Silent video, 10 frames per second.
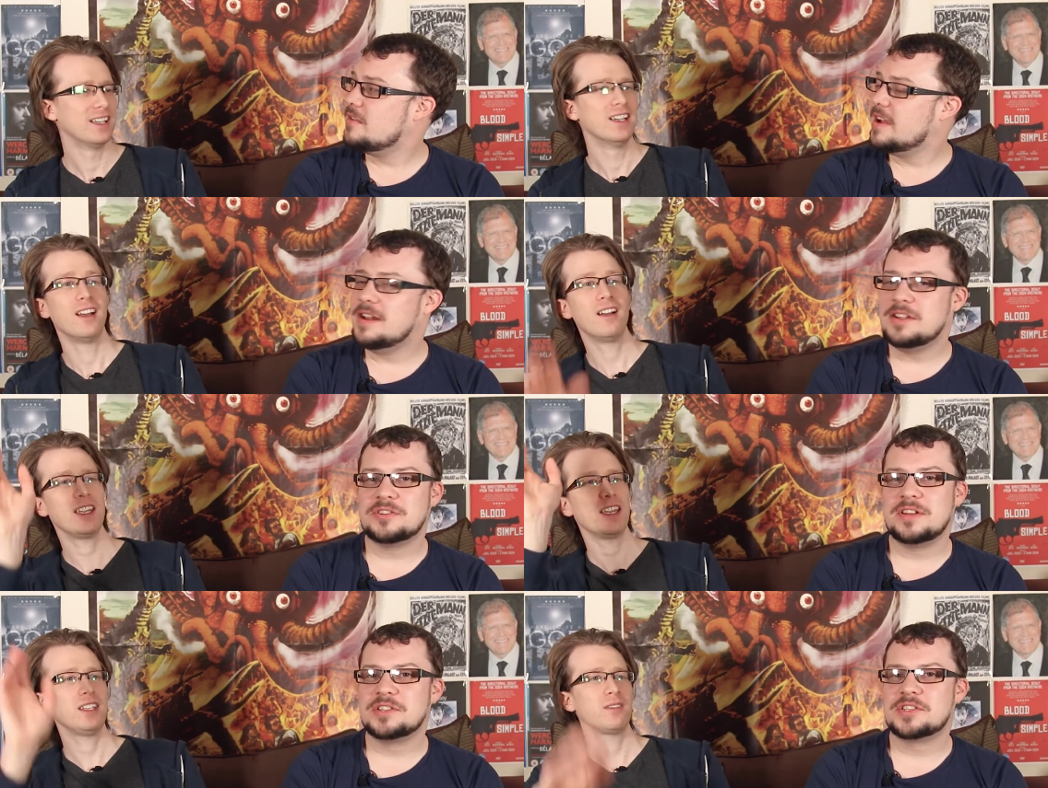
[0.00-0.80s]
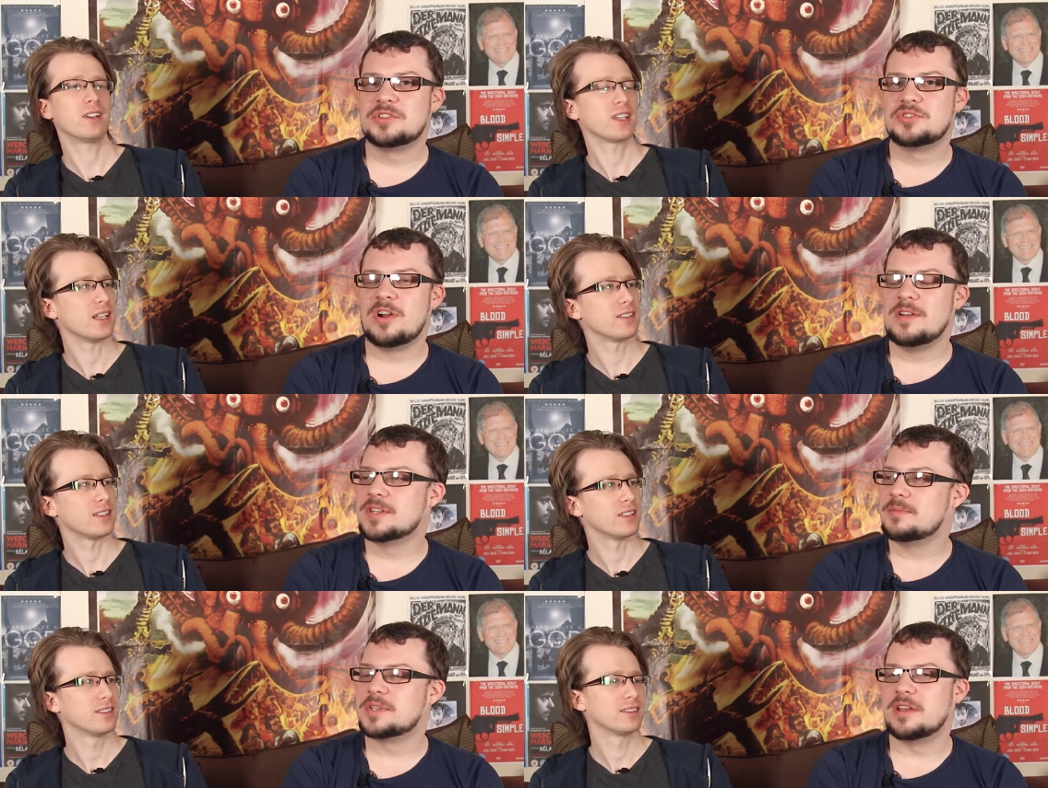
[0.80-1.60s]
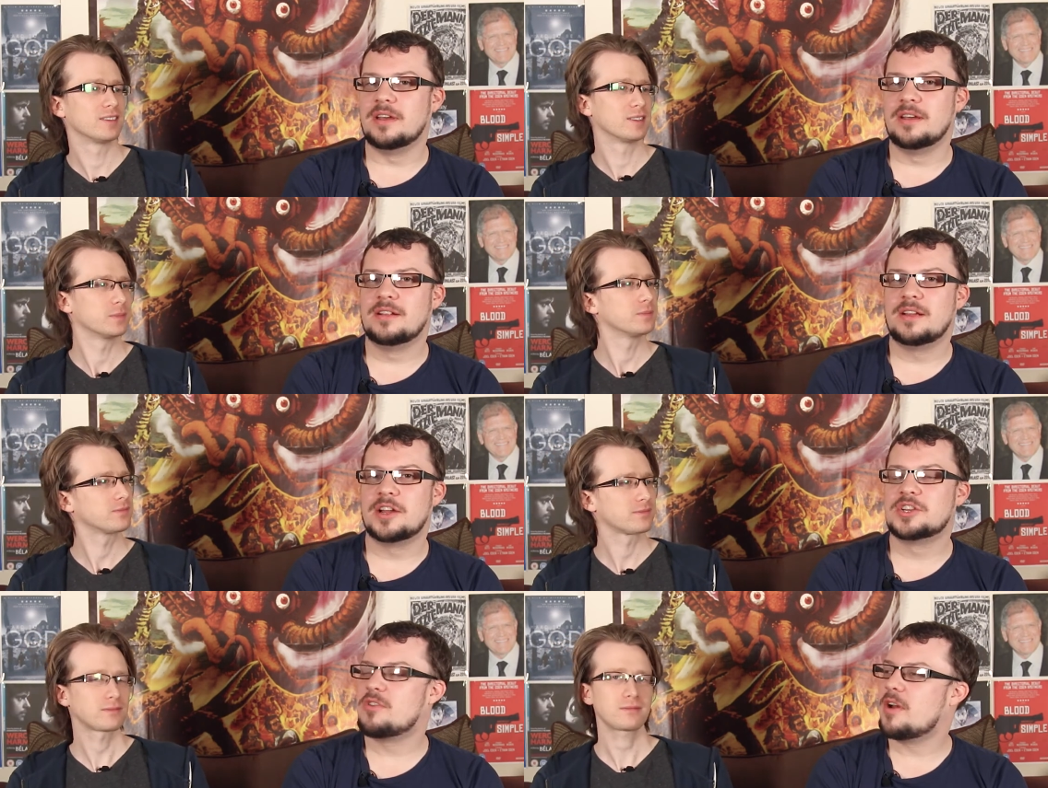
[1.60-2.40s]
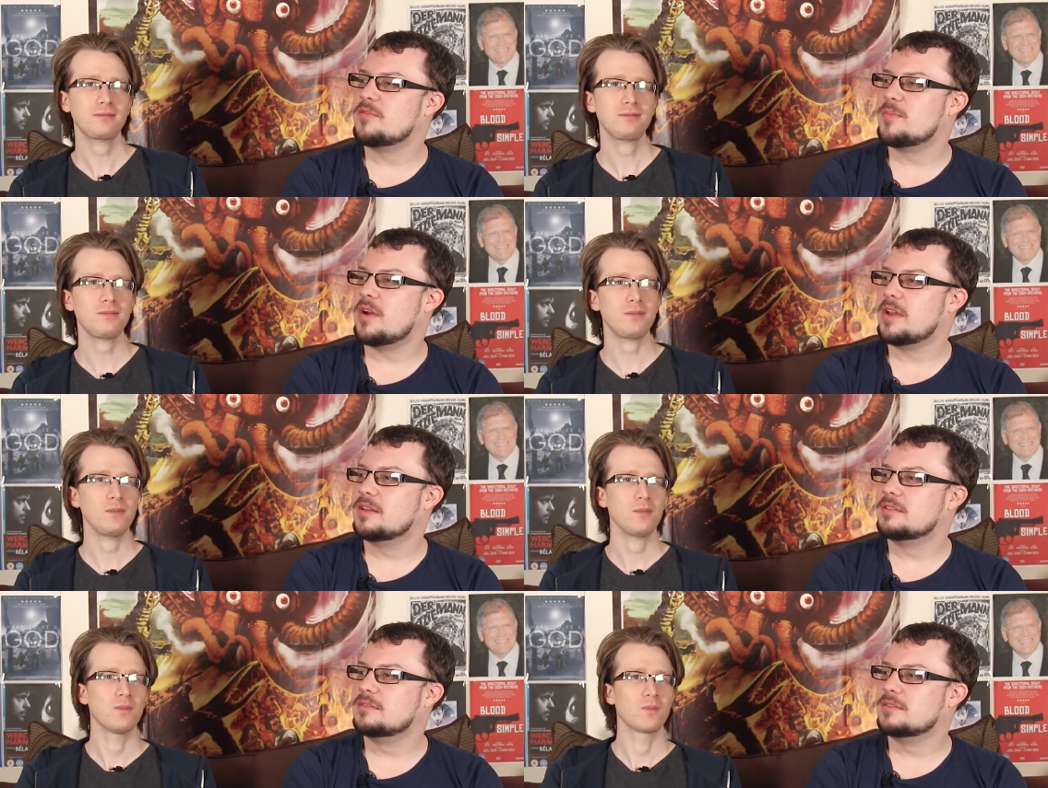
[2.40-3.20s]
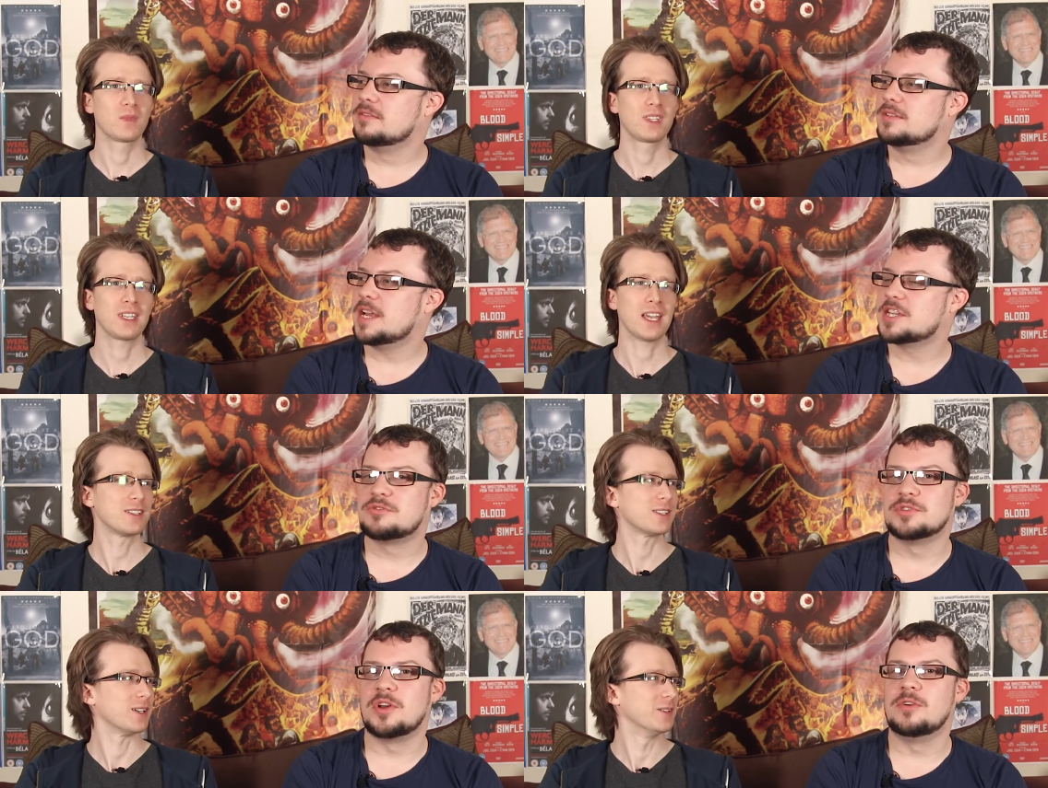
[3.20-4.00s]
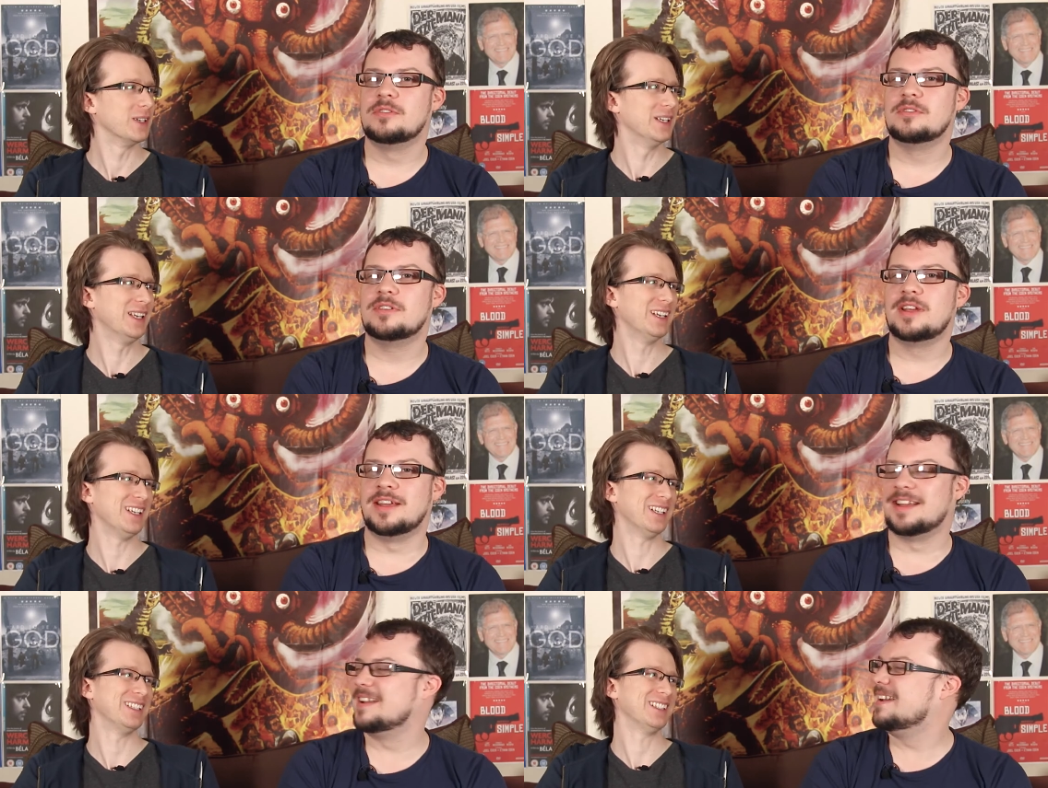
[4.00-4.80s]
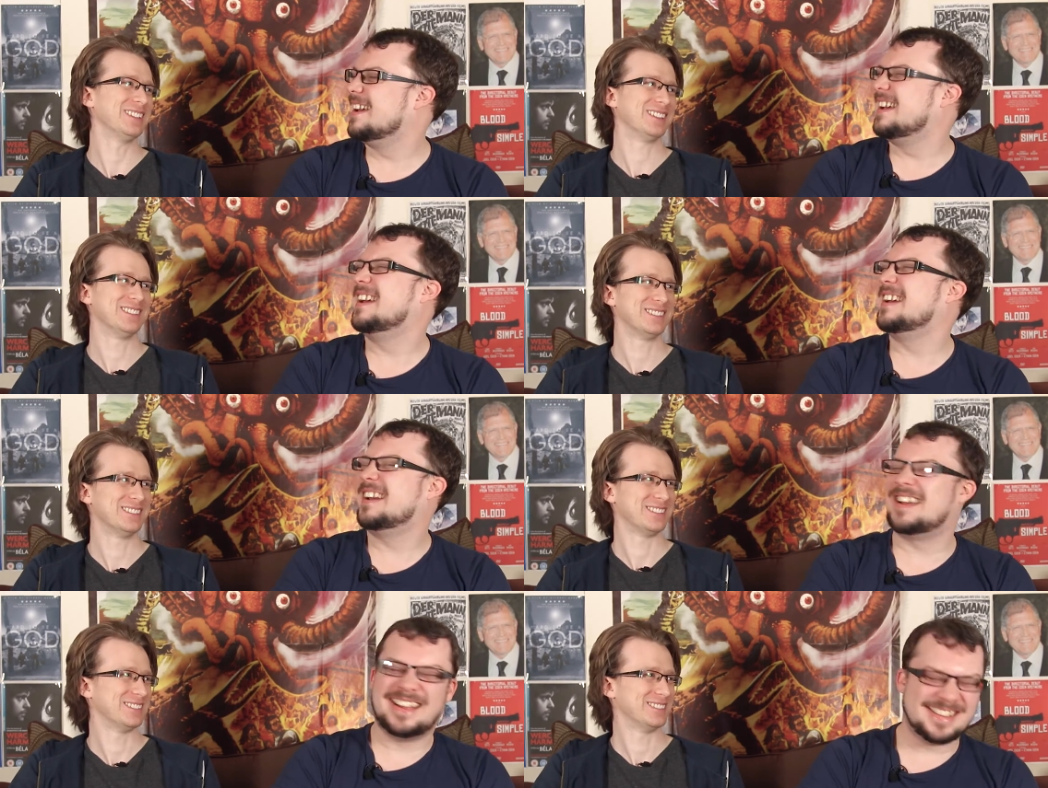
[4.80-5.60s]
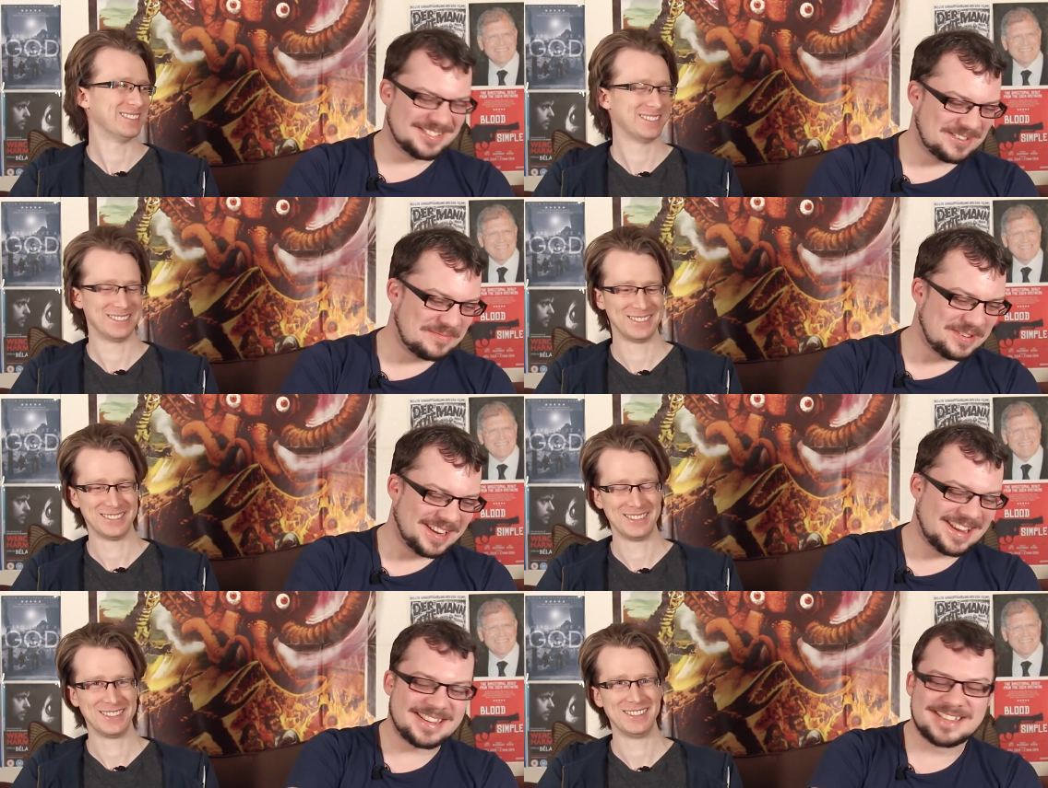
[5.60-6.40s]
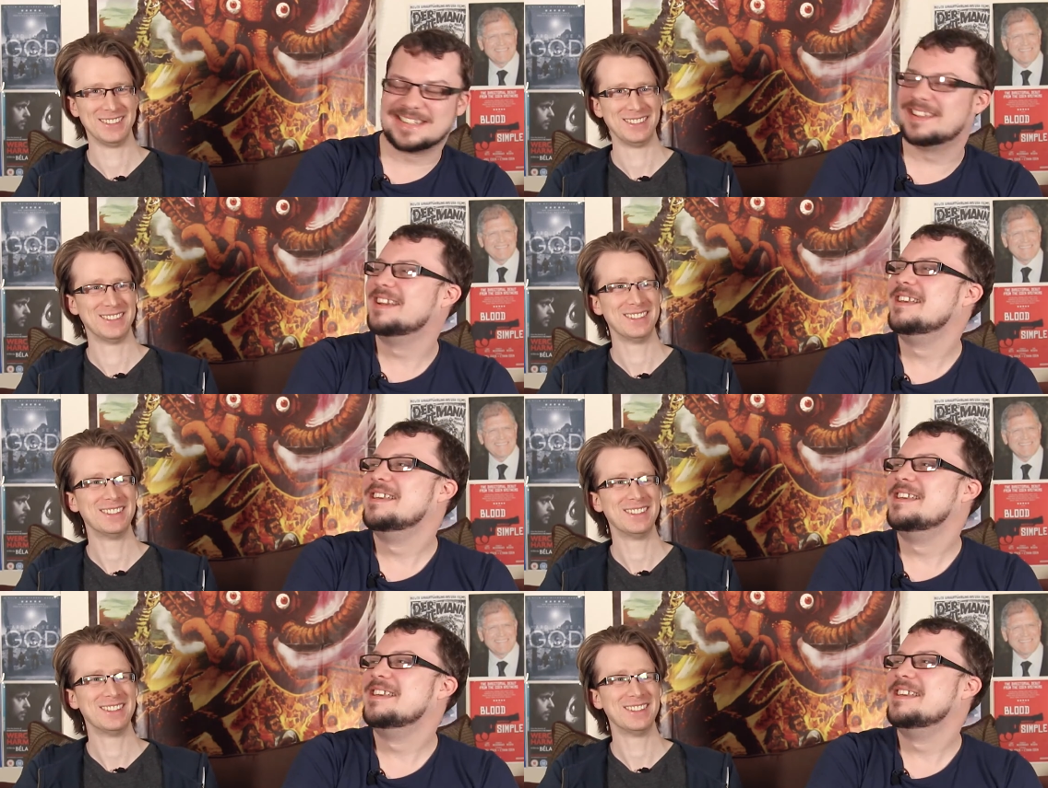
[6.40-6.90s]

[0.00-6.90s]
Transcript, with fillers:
Speaker 1: like, he literally just drives up to her, like a drive-by test result. Driven by cancer.